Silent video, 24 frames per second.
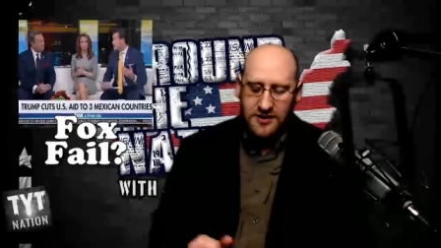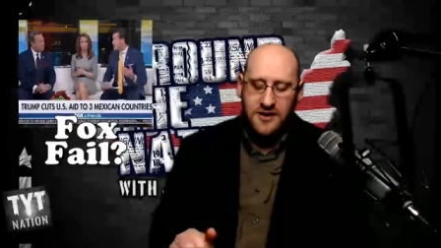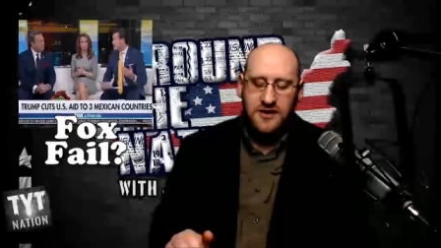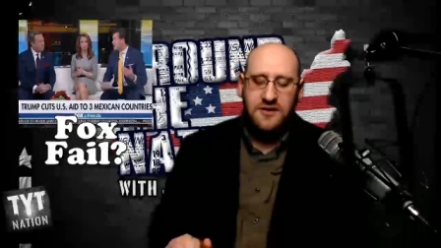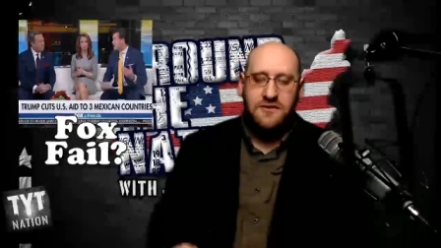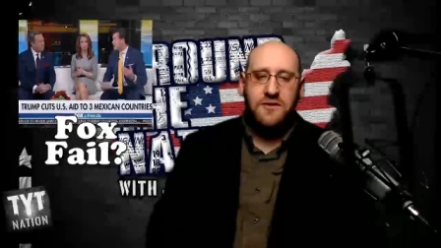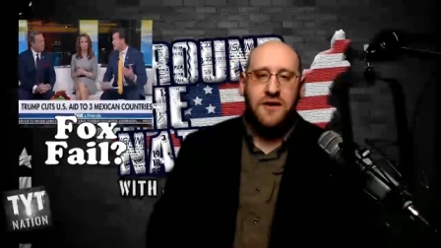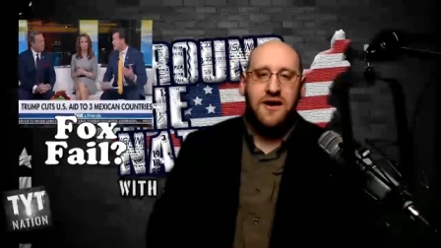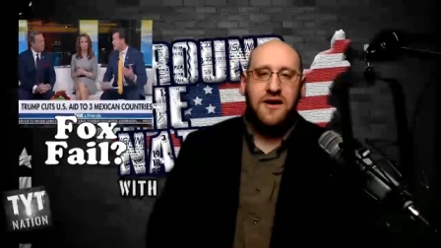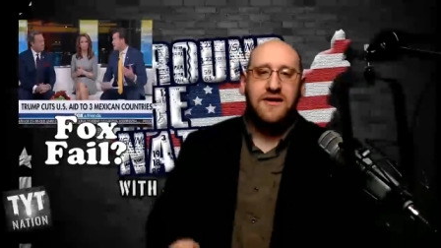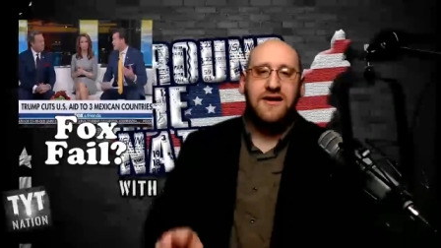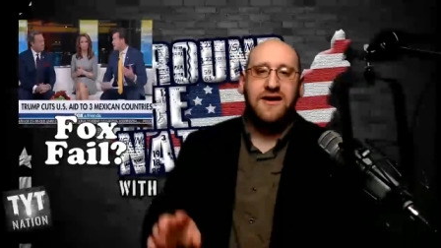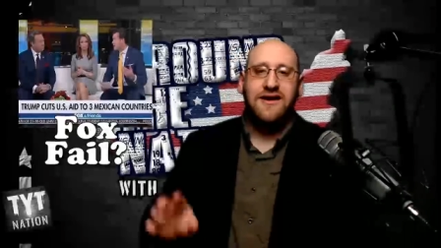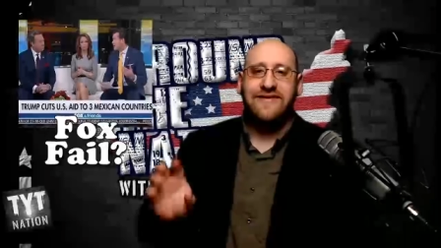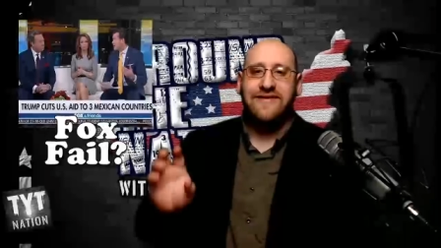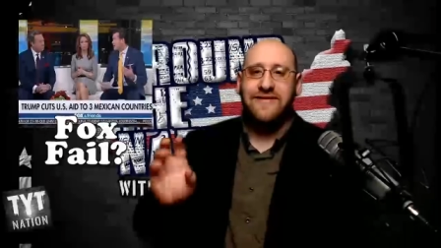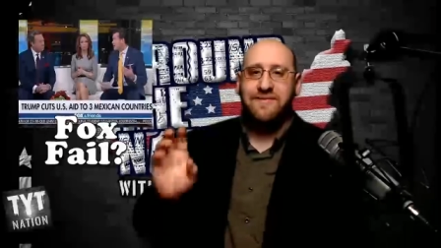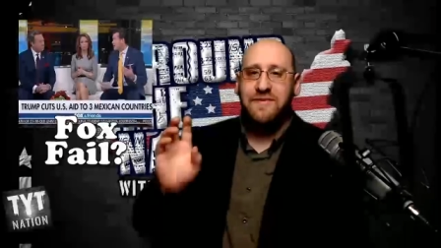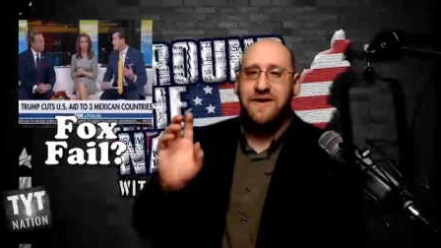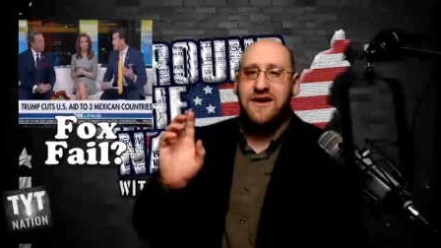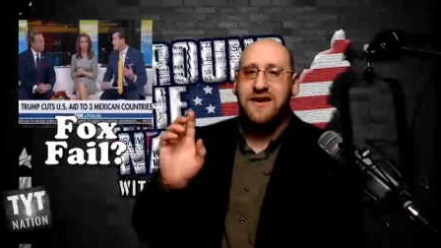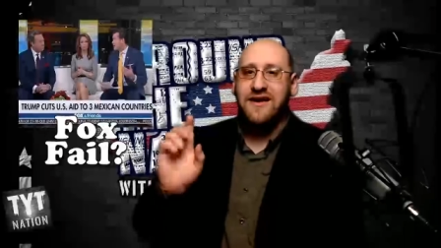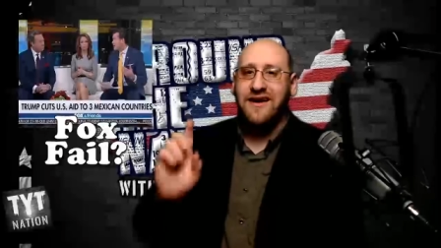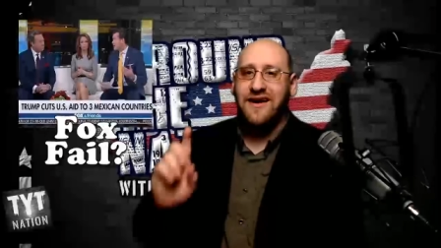Well, it's
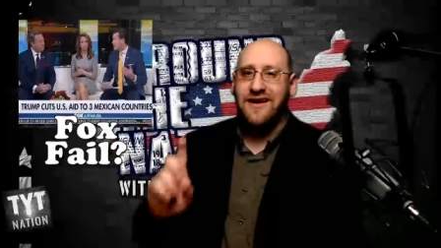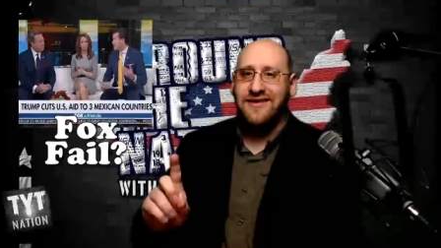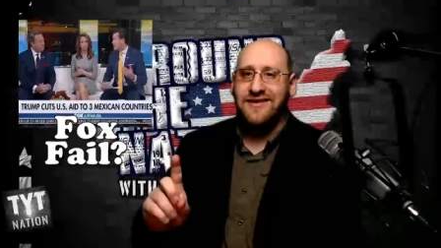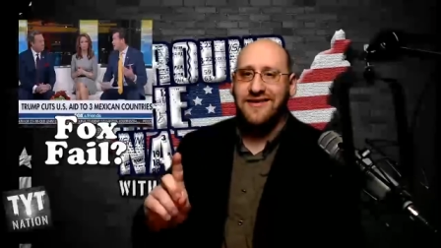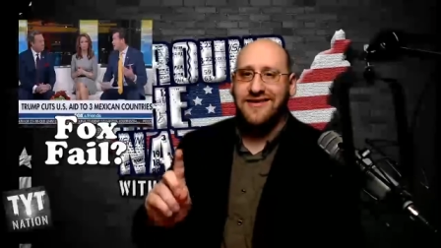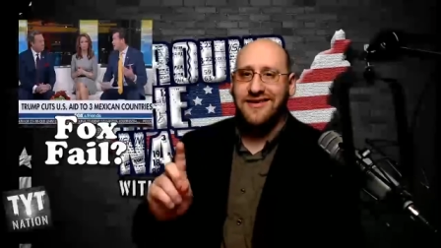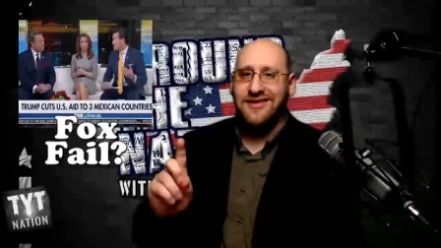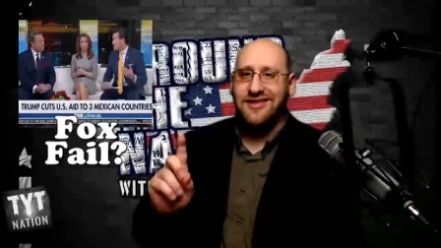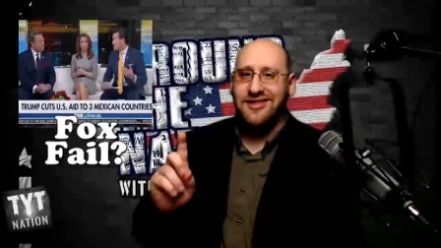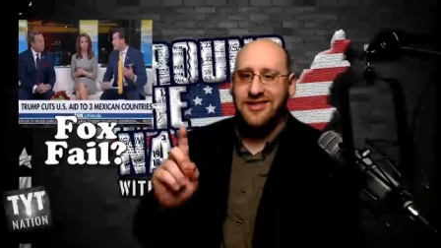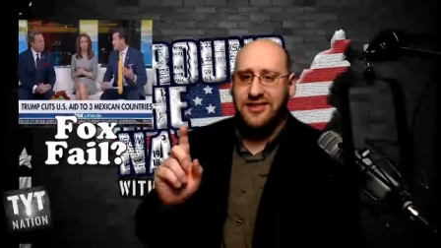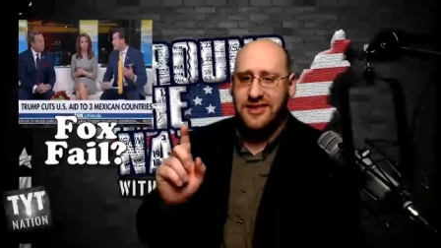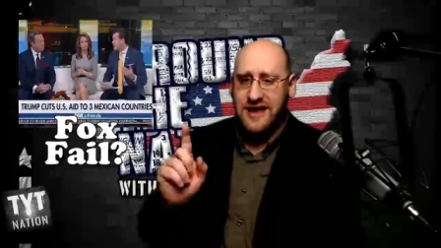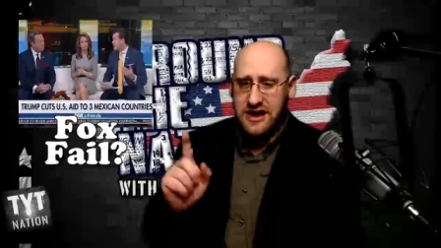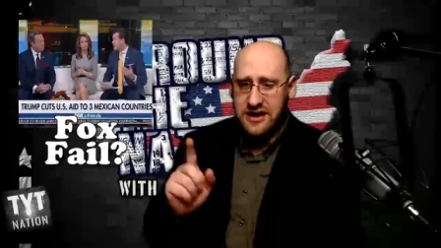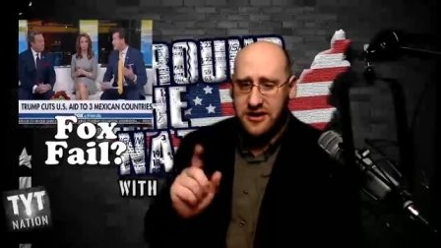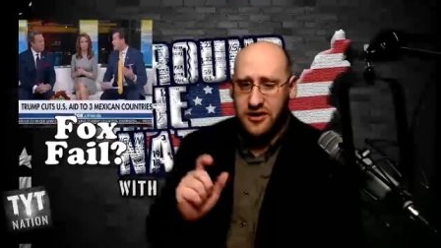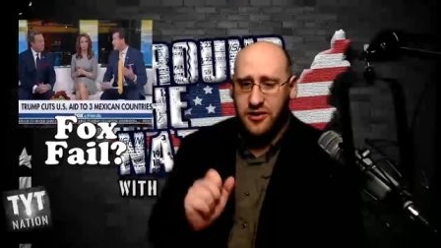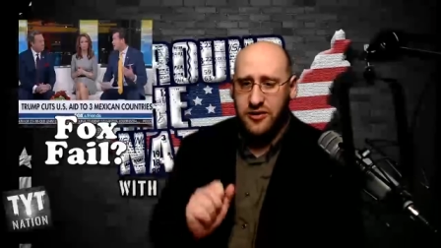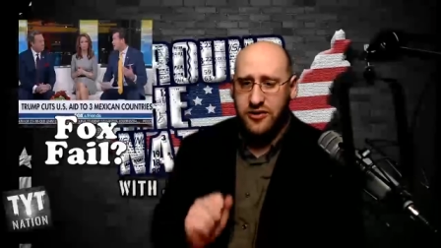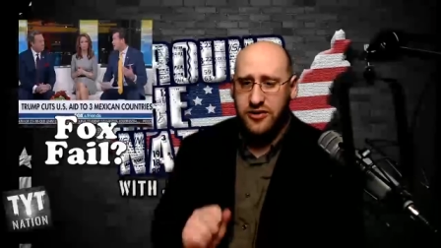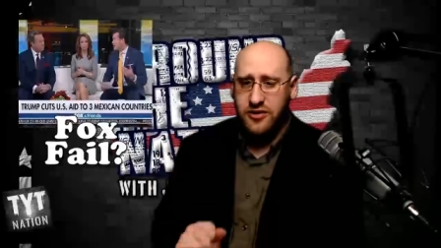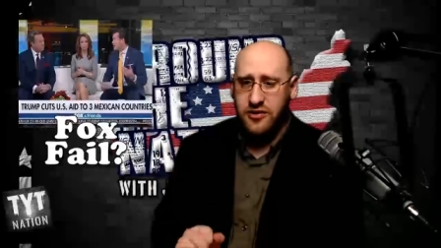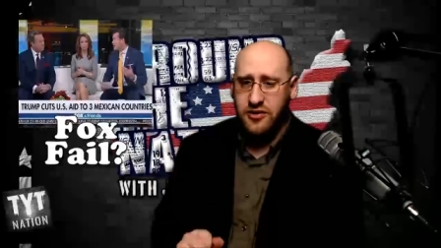because they know
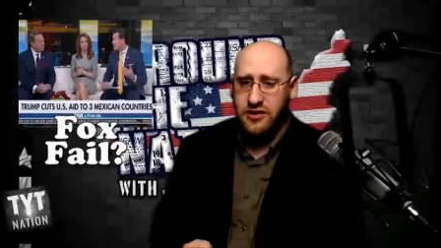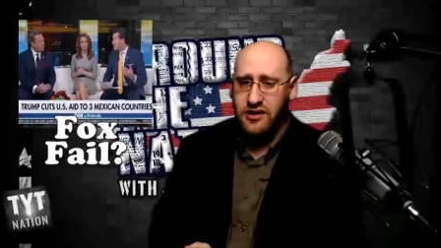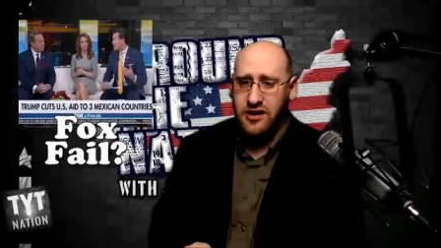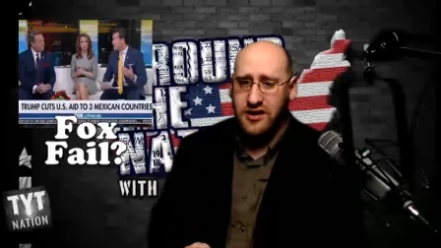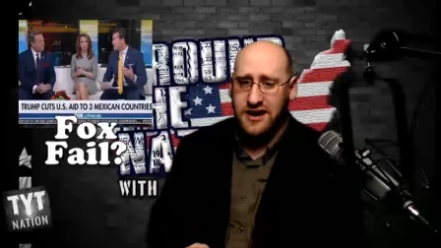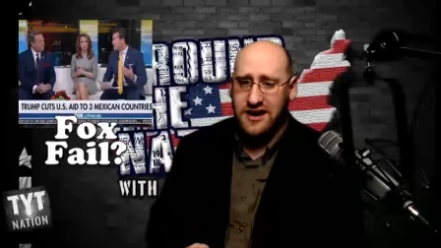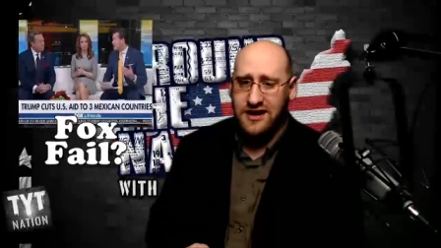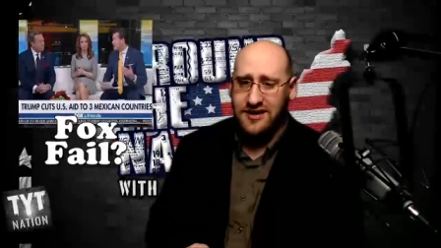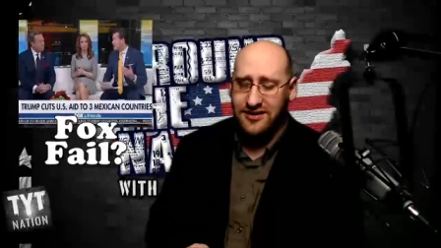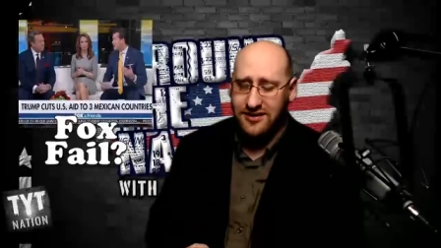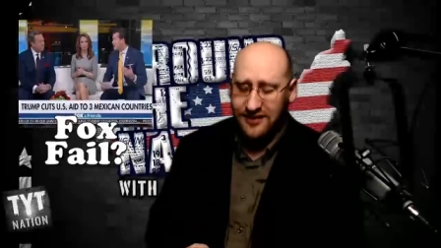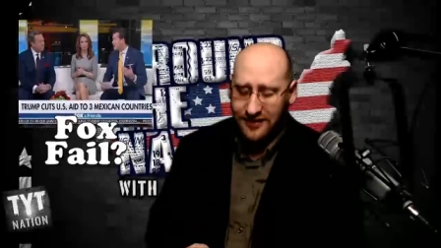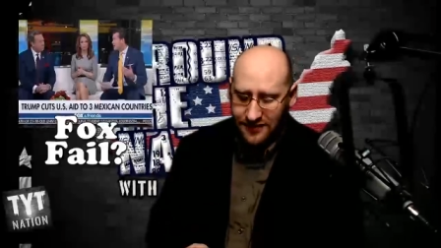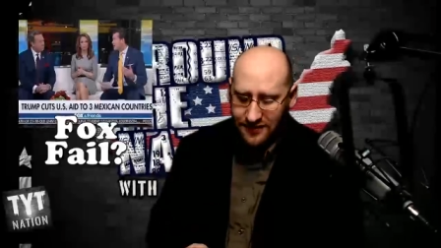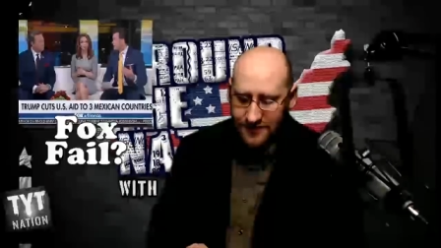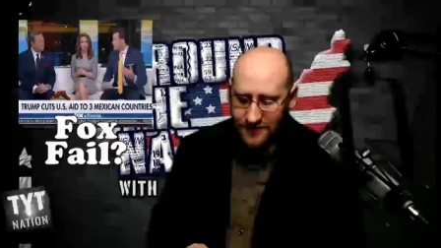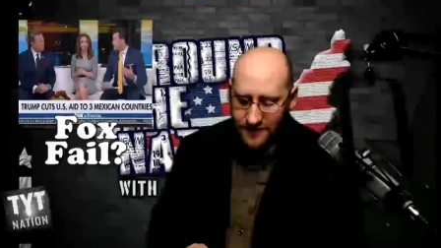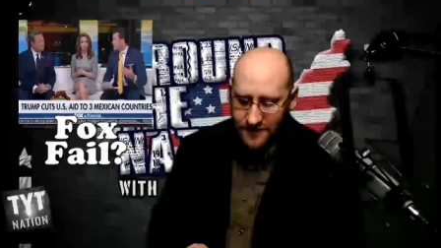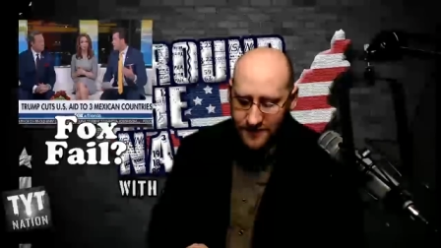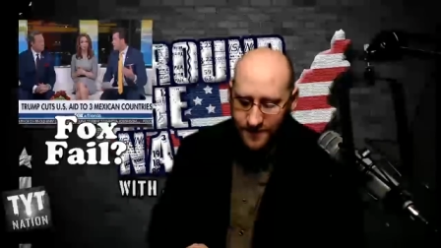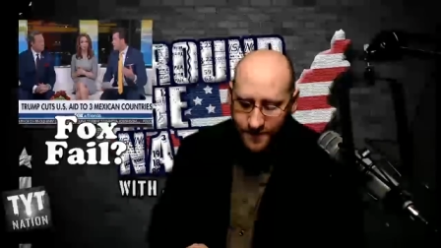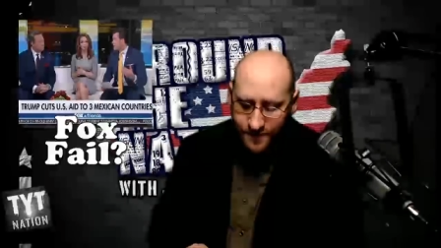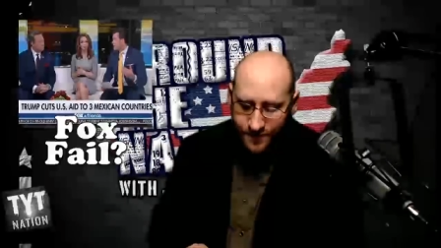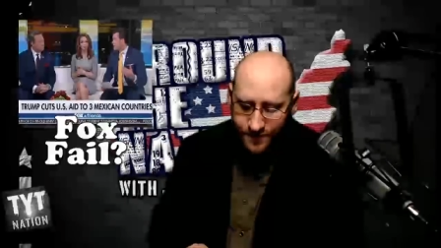their audience.
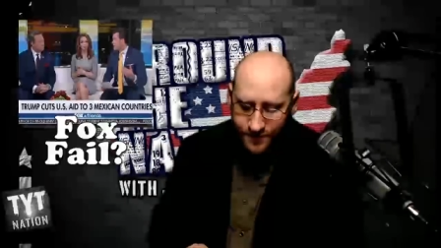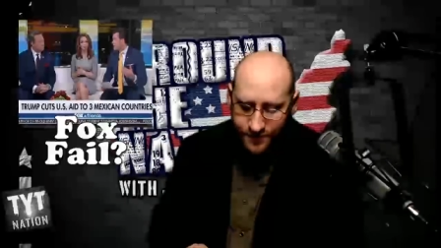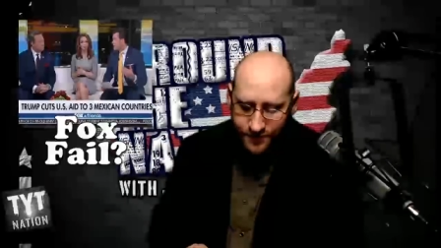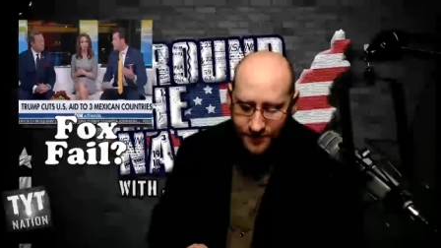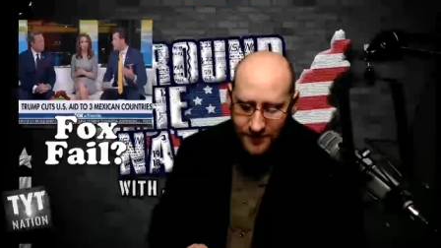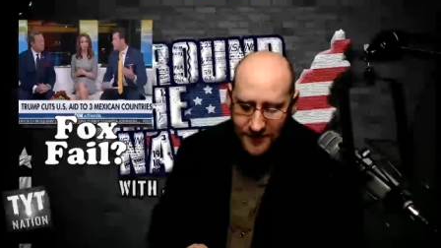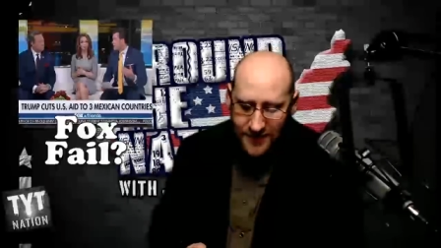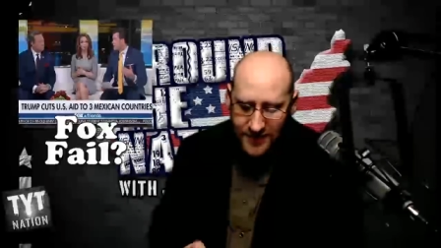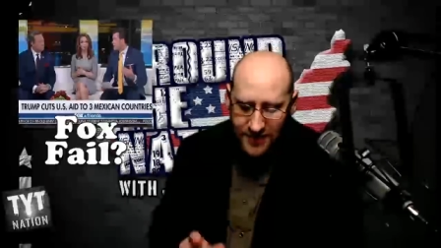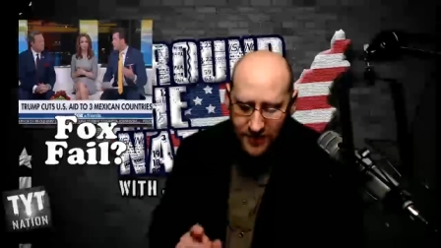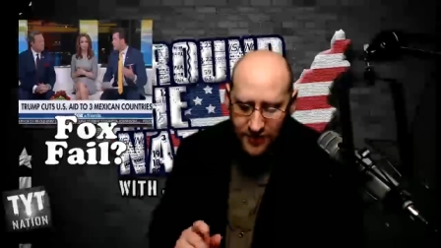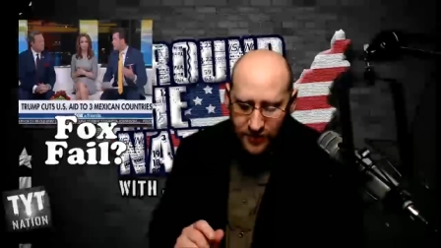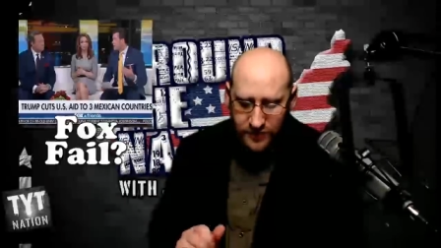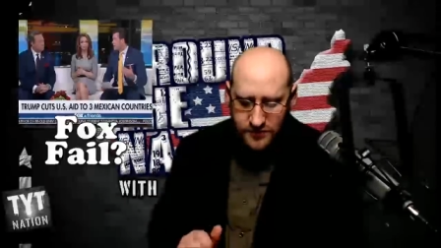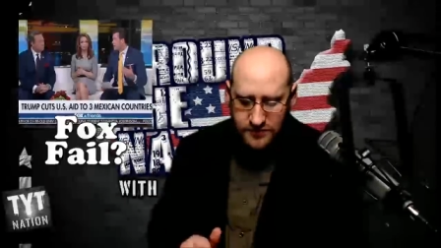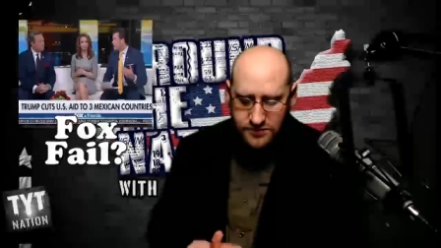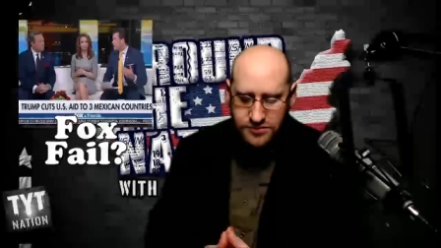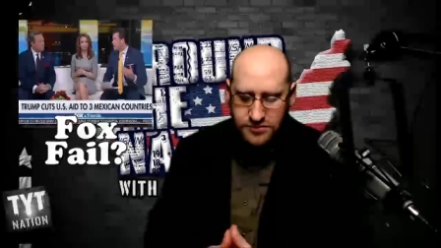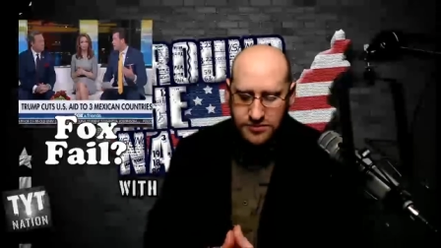They do.